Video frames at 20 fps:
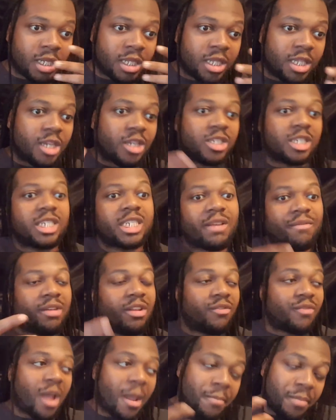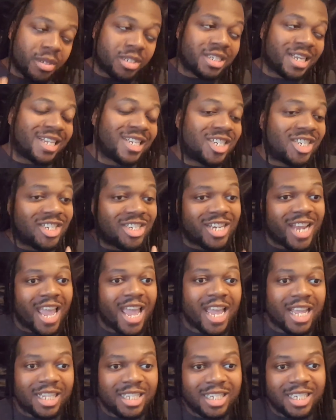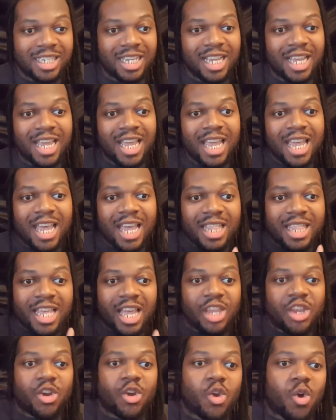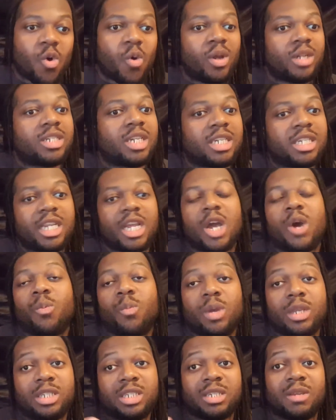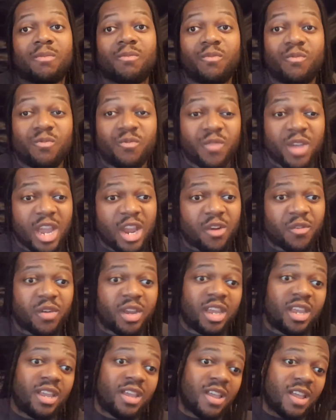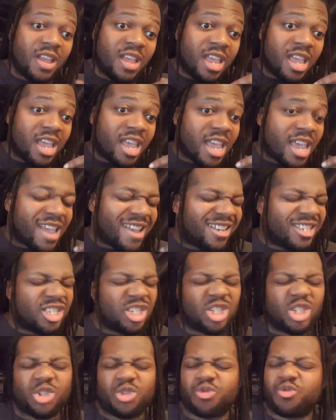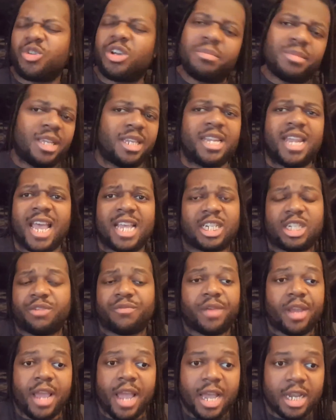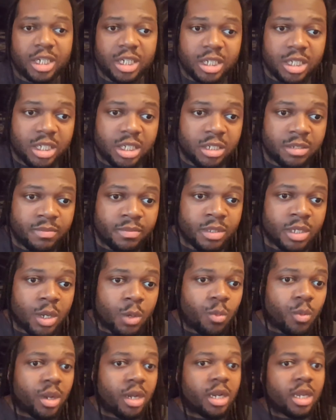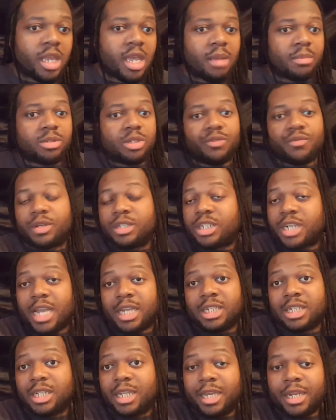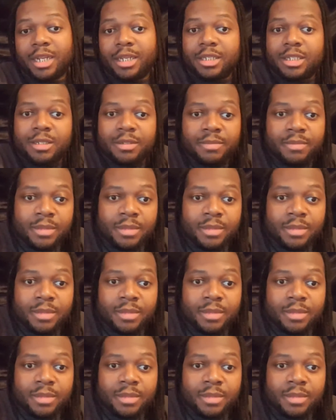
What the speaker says: There's a 75% chance that you're going to deal with some very extremely nasty reactions when it comes to rejection, ladies.